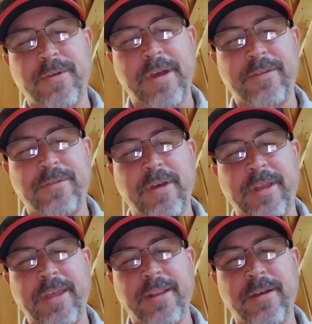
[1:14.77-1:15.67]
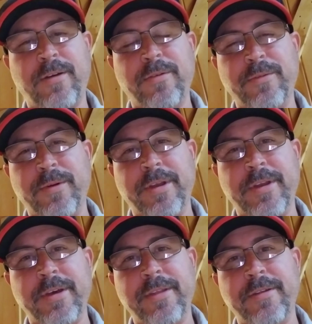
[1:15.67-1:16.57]
try to get along with one
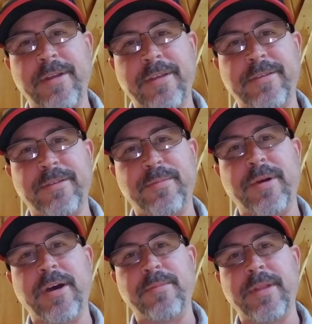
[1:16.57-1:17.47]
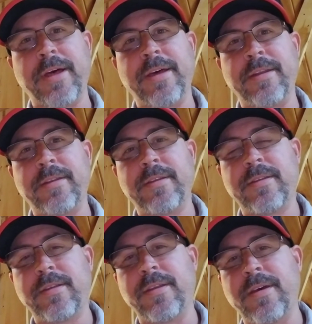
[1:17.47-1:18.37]
another, and that's just the bottom line.
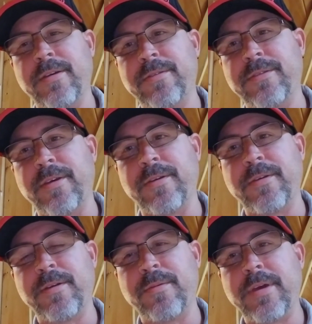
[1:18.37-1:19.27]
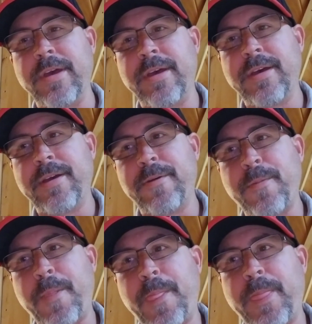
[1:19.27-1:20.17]
So
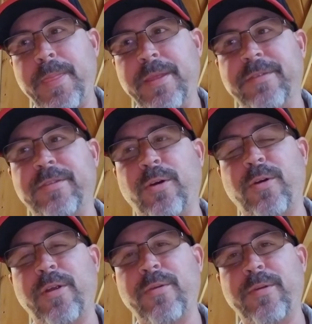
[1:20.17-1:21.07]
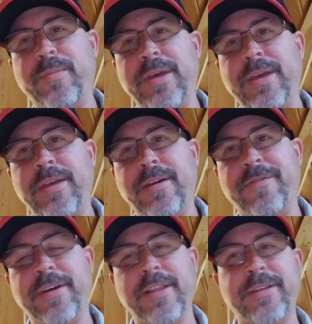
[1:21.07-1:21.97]
the story would be, a
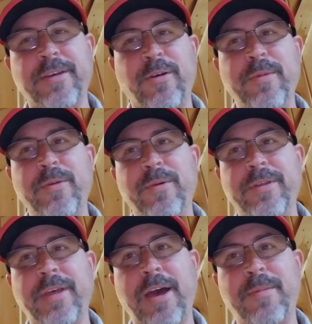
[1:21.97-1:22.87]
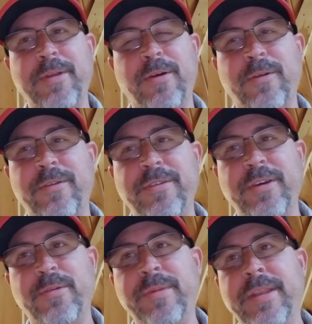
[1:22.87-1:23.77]
fella told me one time, an older
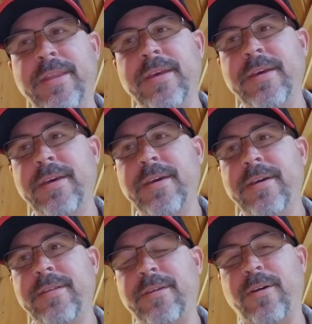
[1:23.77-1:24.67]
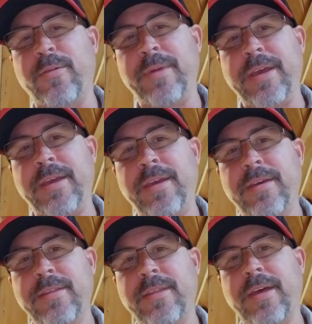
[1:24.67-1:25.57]
gentleman told
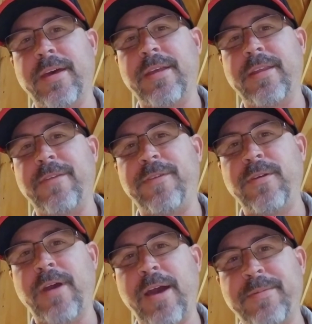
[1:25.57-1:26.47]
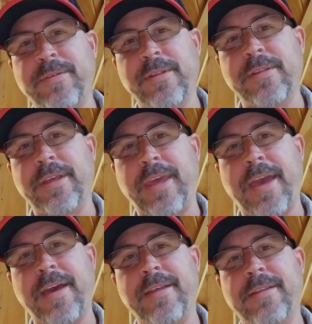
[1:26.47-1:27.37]
me that if you absolutely
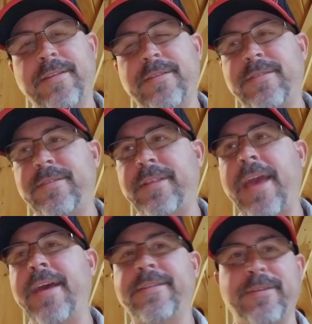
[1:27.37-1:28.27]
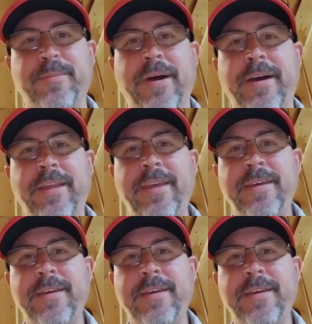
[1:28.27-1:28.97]
can't stand somebody,